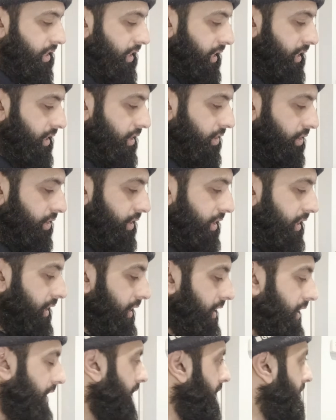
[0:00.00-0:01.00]
And on
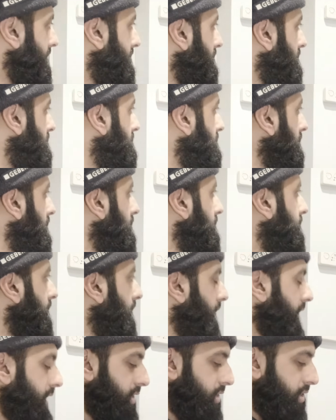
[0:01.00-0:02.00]
here, it's a slow
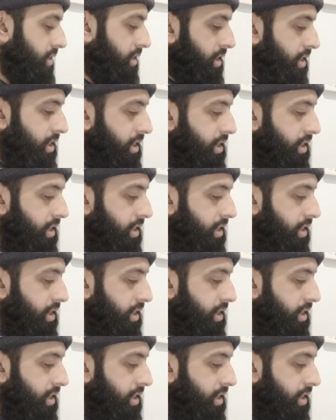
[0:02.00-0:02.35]
flash,